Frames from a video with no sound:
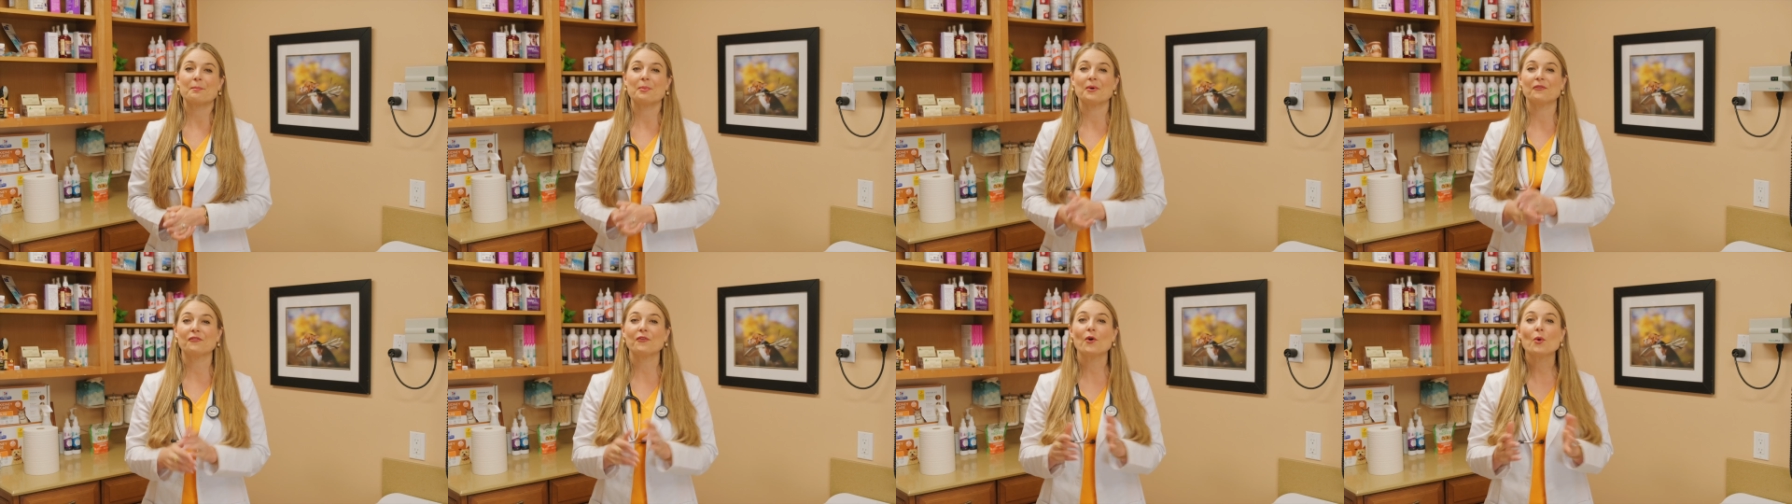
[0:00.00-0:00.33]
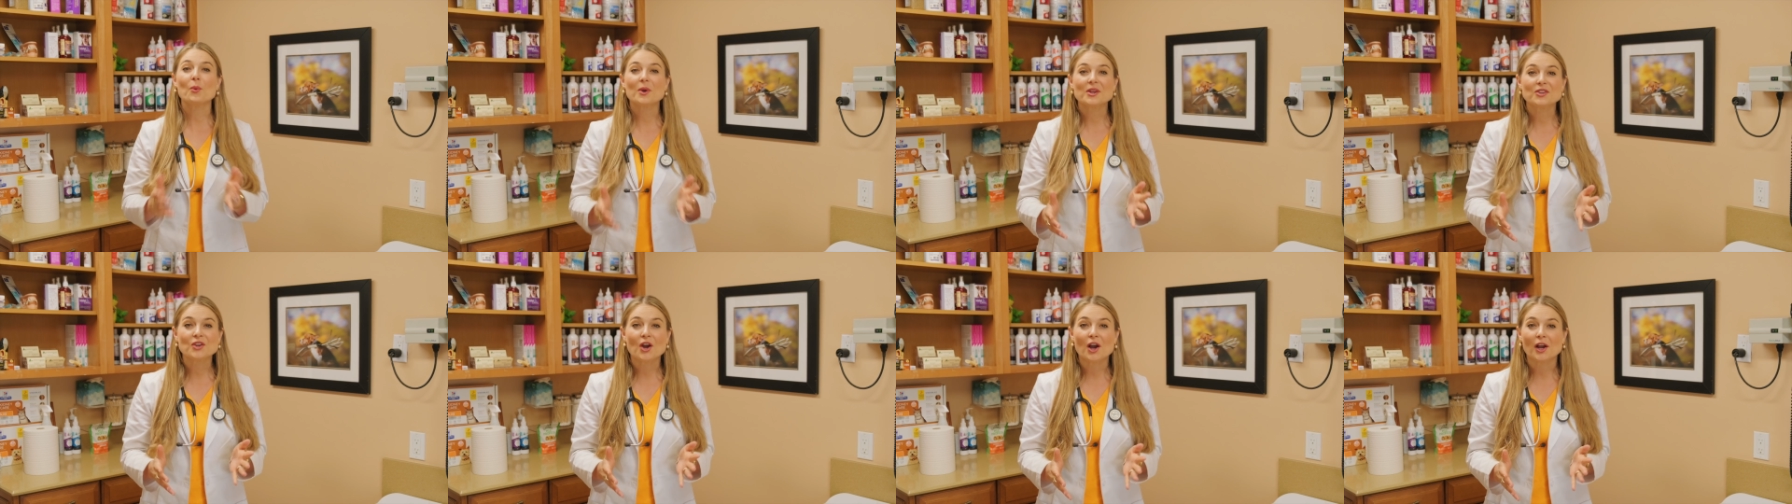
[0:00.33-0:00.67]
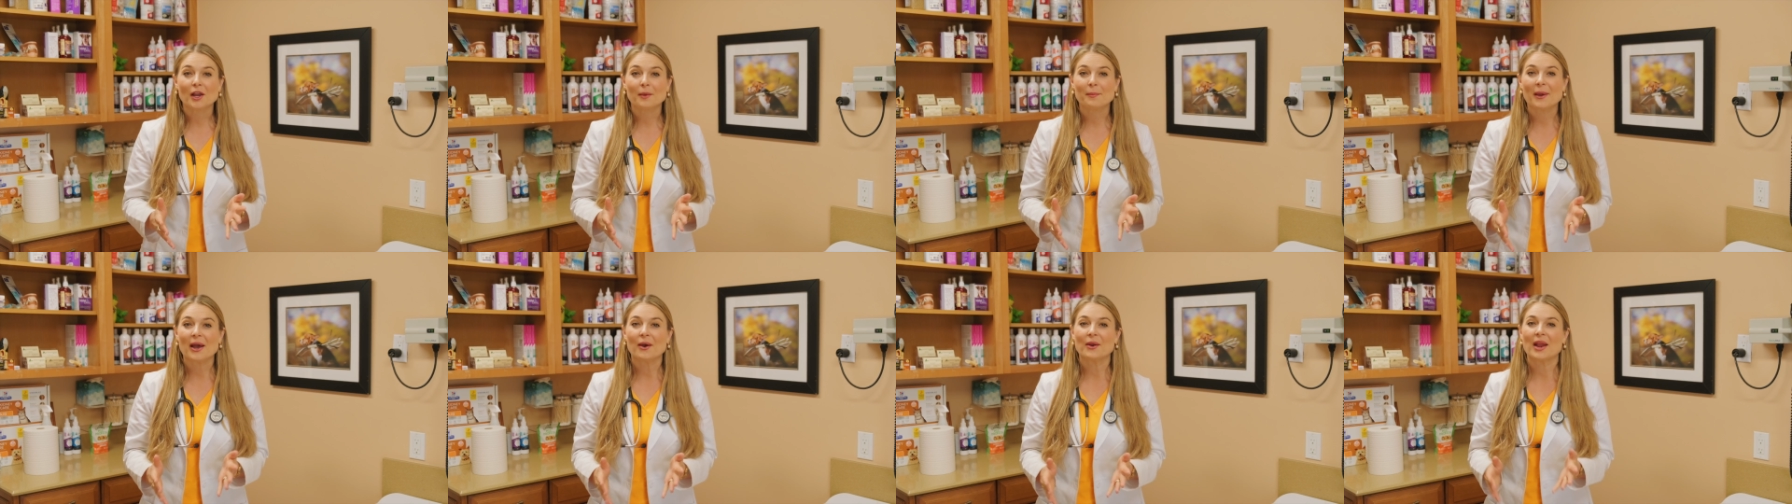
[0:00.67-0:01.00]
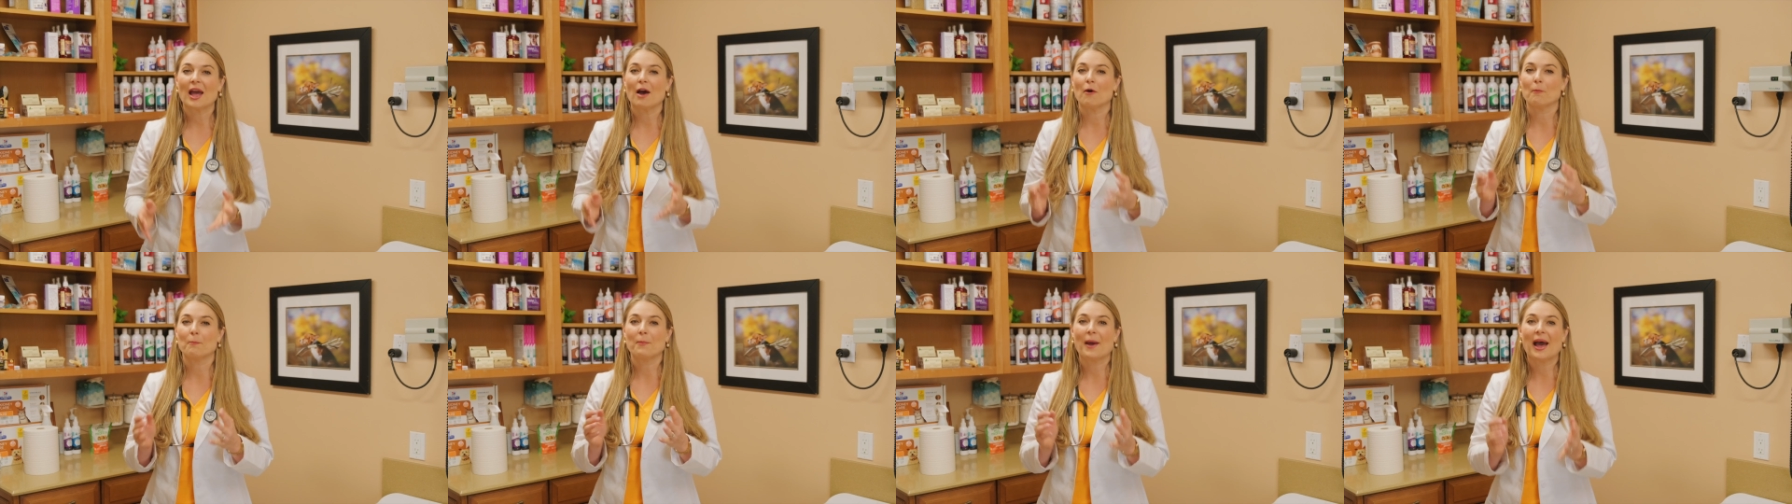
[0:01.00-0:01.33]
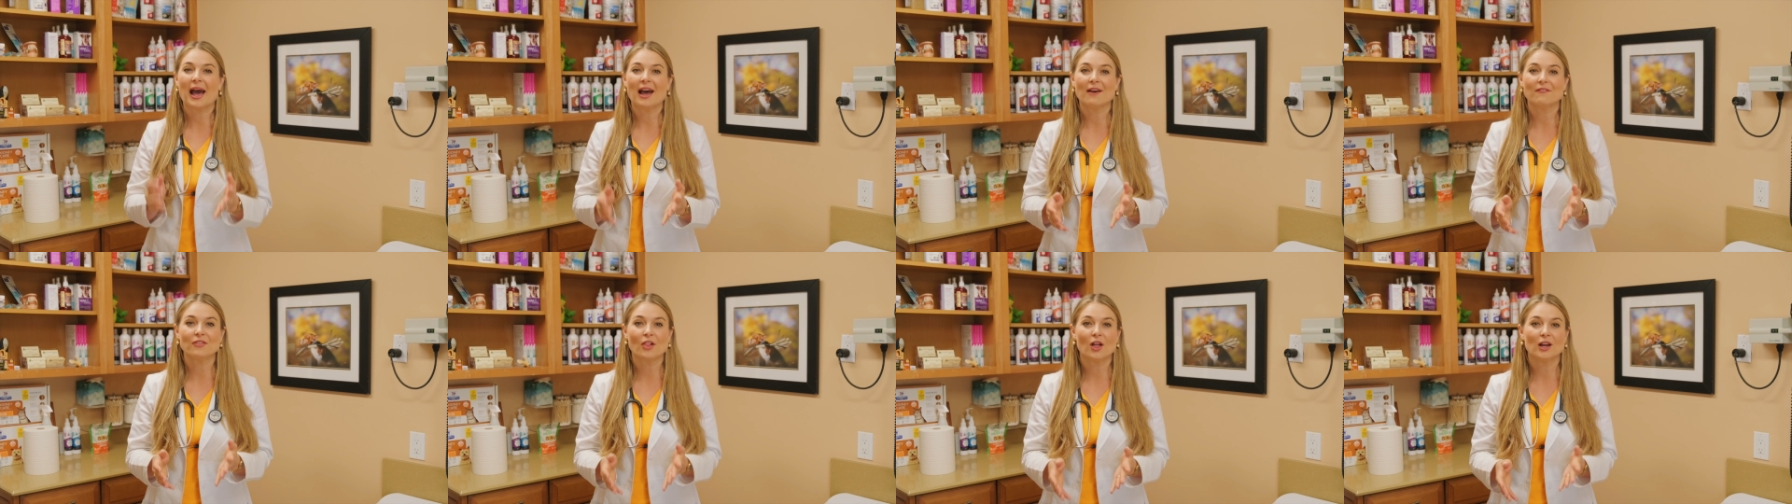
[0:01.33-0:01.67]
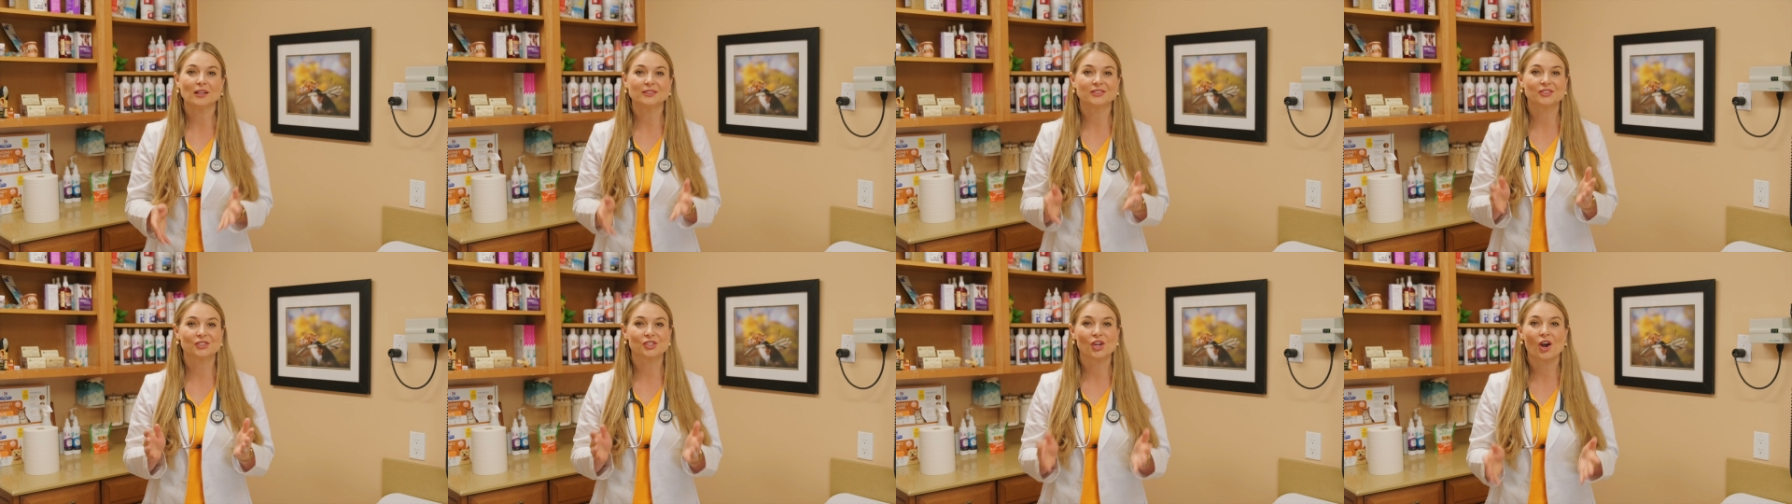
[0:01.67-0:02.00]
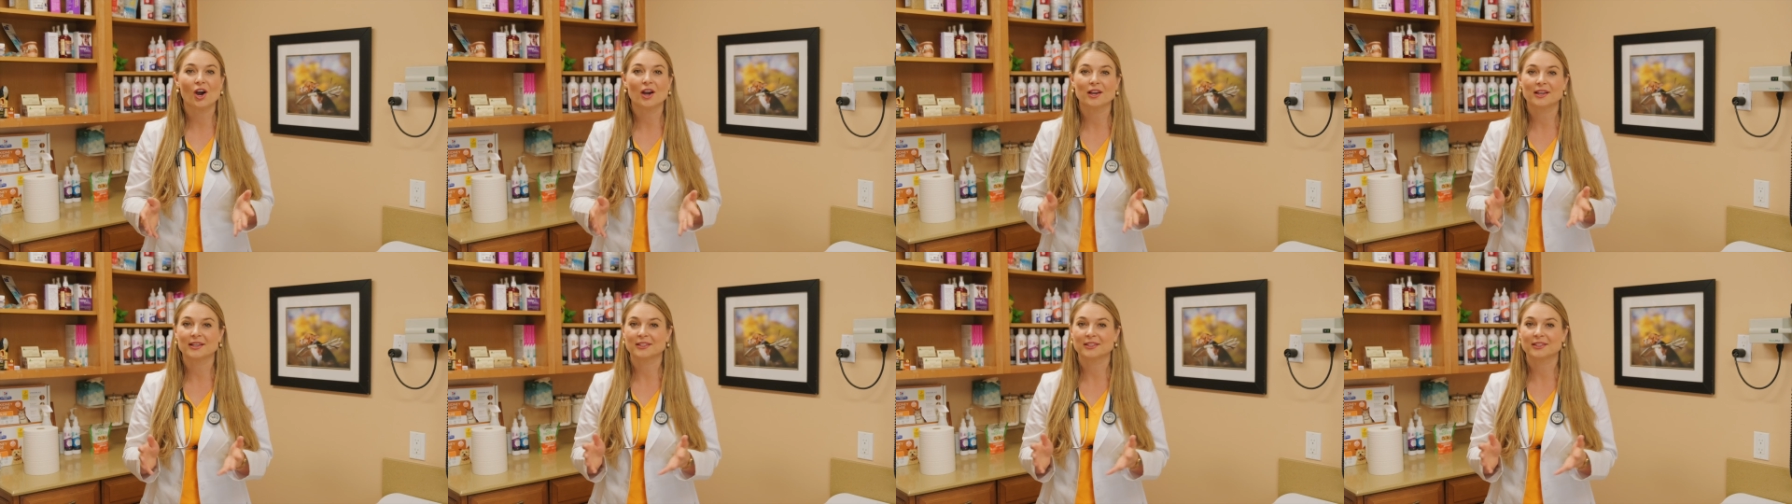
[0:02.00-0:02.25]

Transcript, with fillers: Before we talk about how Pavlov's dog